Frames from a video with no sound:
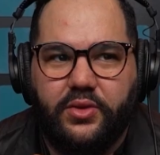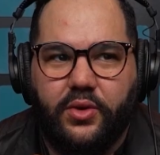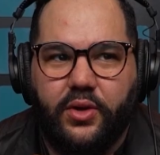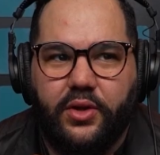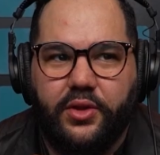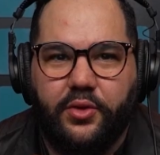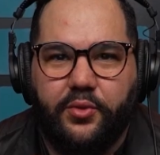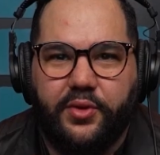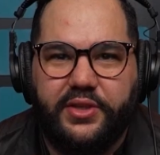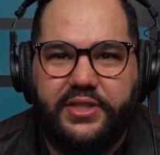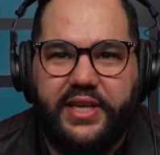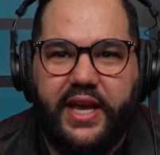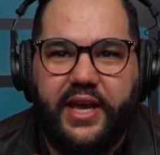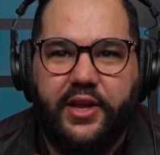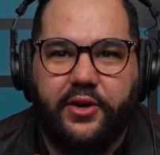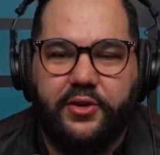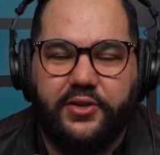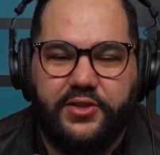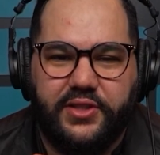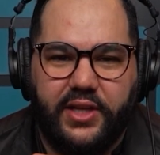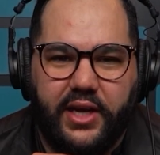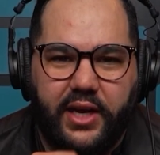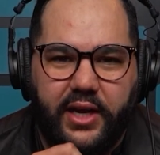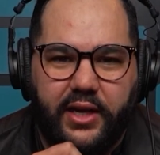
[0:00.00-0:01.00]
on the retainer
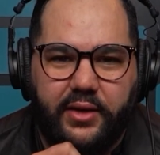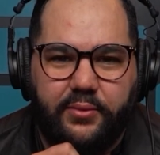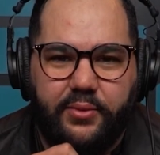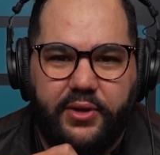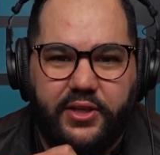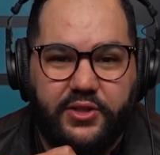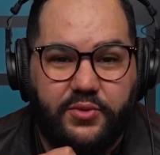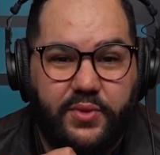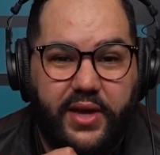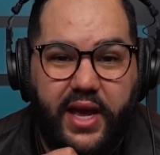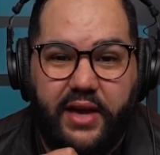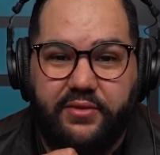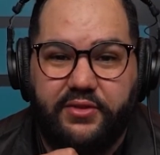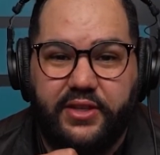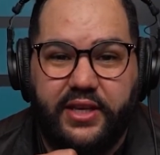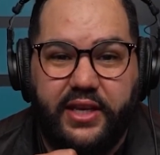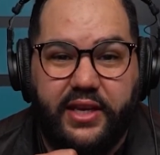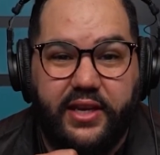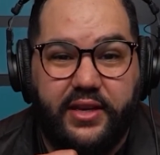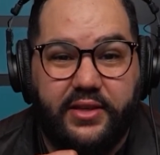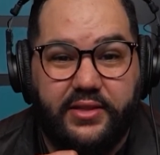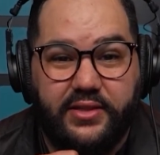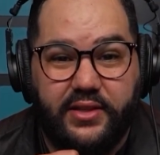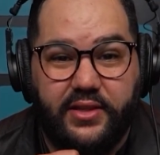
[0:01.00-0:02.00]
side, because we have to get
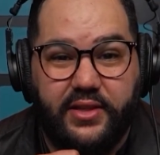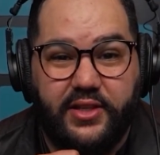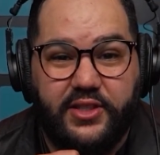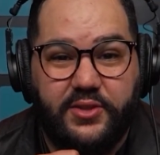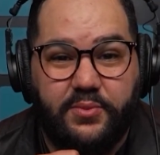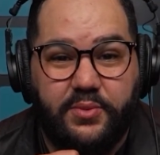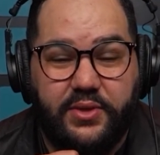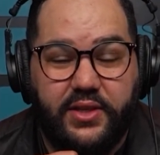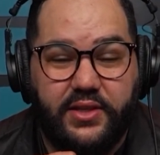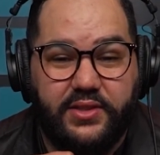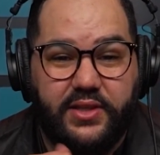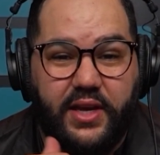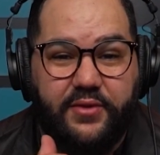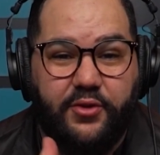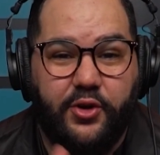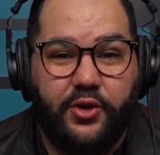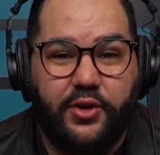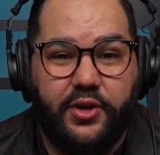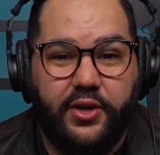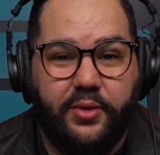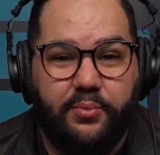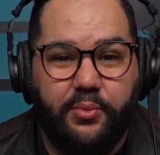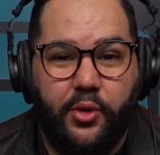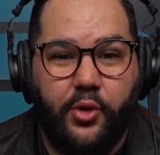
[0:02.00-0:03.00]
into this because I've
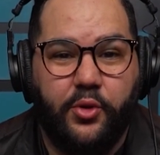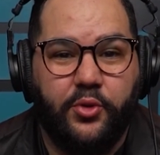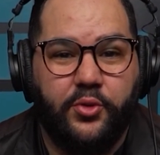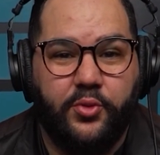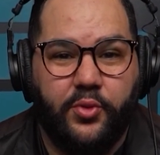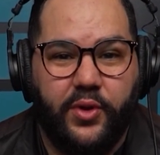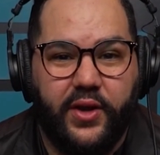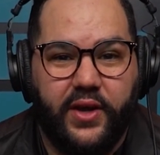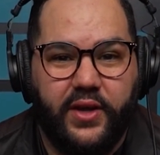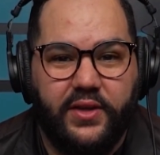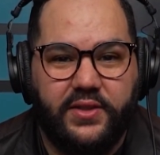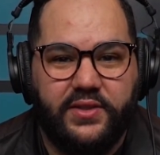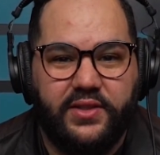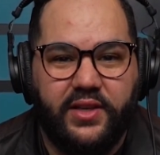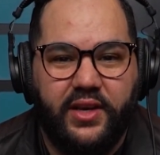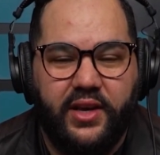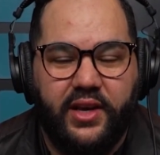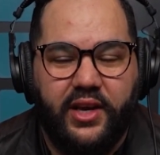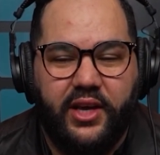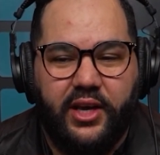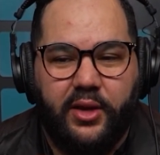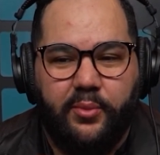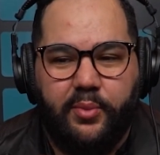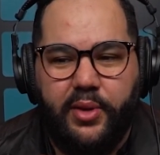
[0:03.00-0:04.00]
heard it both ways,
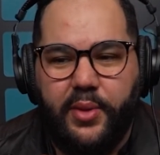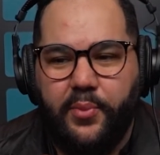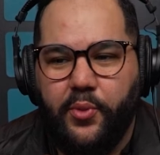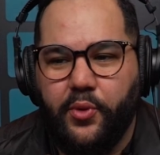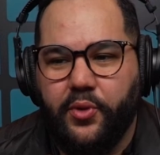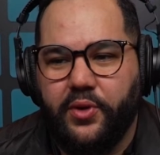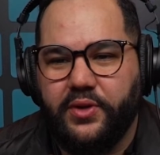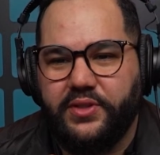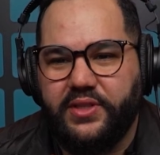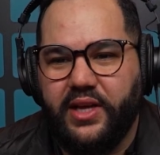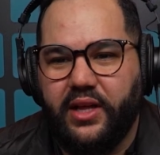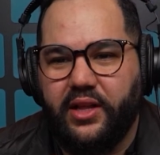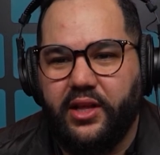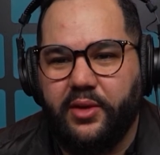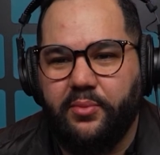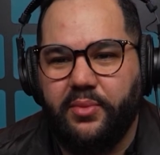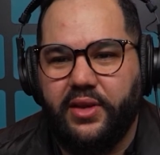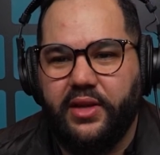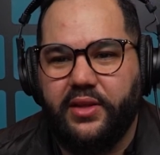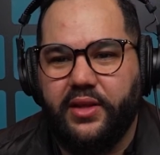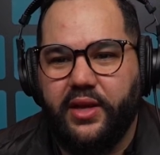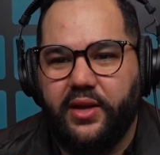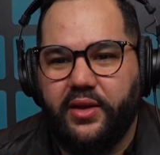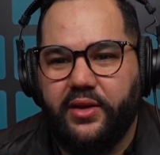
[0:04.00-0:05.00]
people are telling
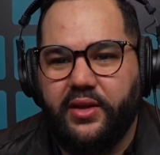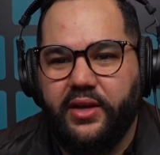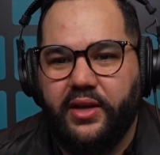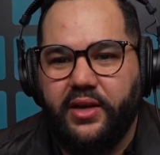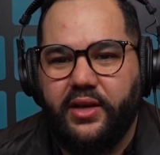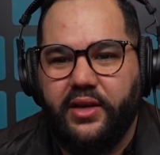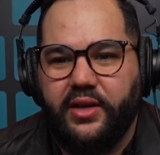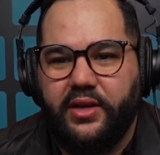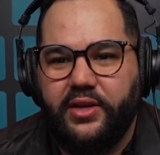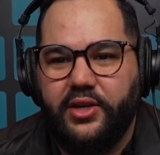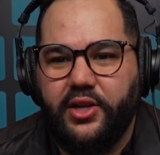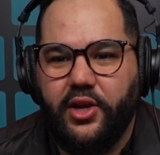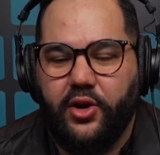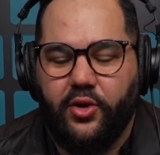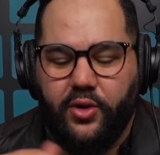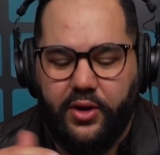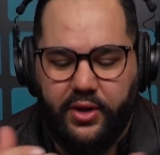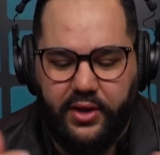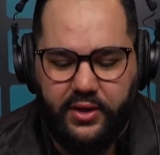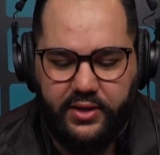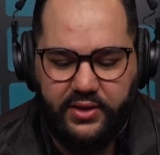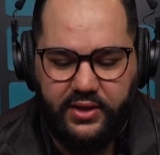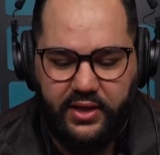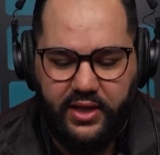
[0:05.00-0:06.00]
me that, you know,
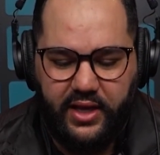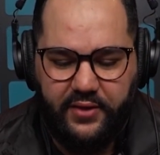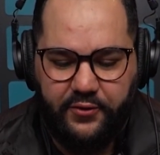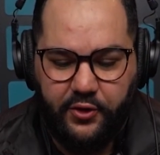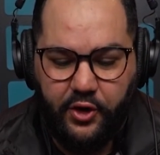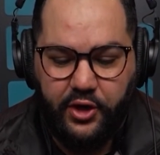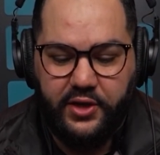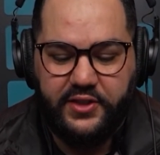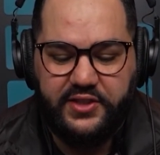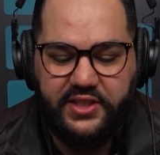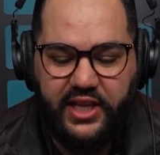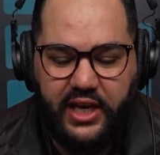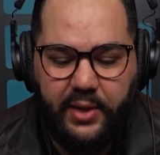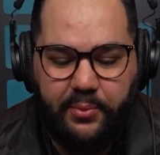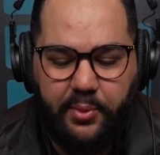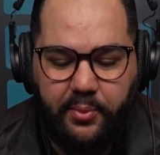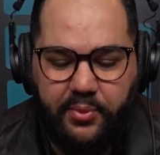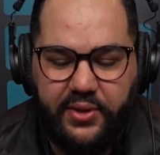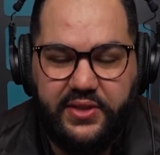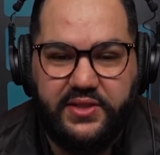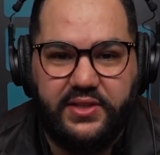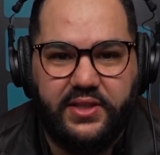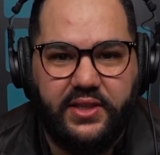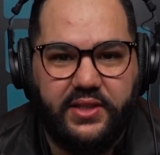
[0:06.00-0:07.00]
if you're going to set up a
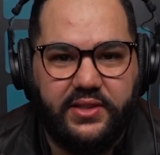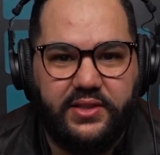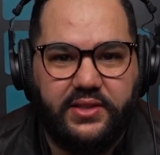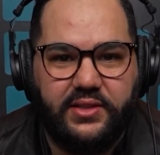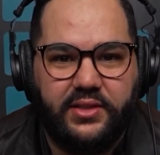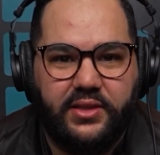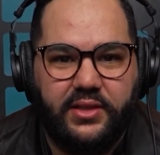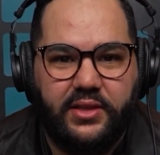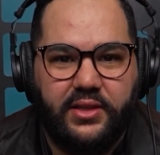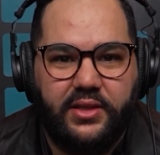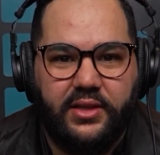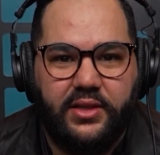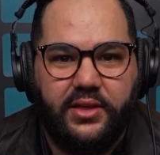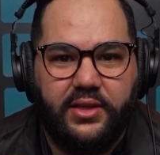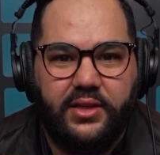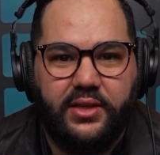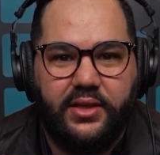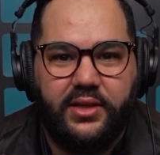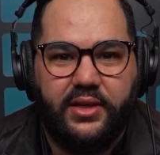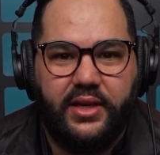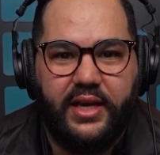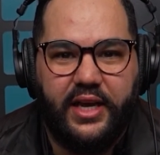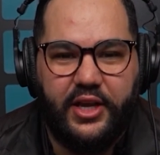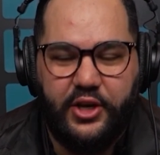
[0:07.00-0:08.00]
business
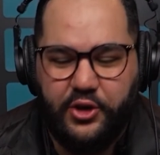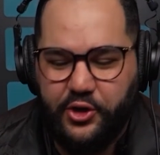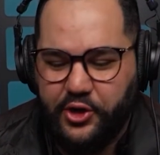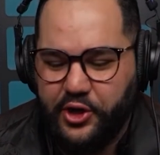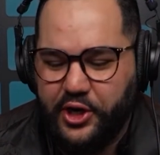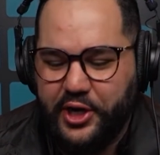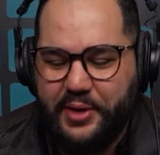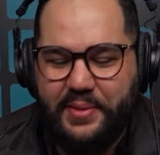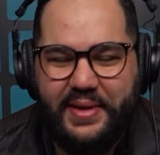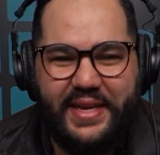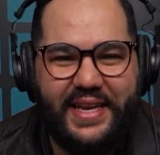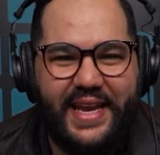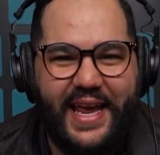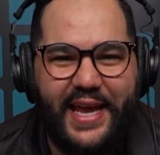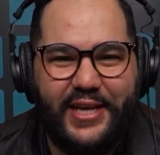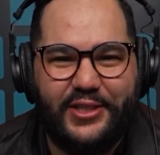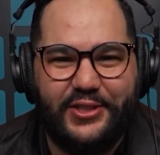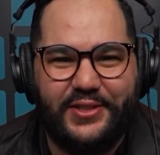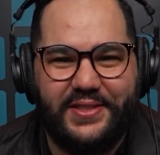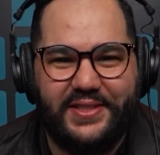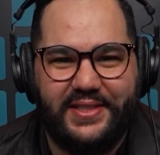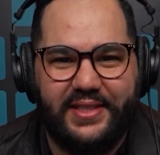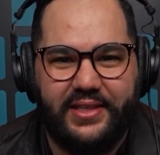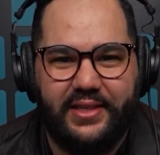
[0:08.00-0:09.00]
and you're going to be an
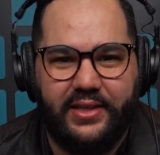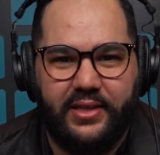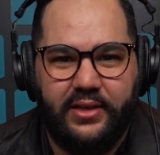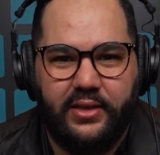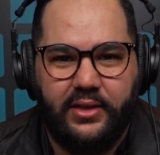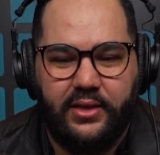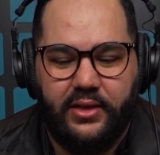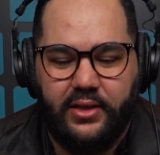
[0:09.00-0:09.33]
agency,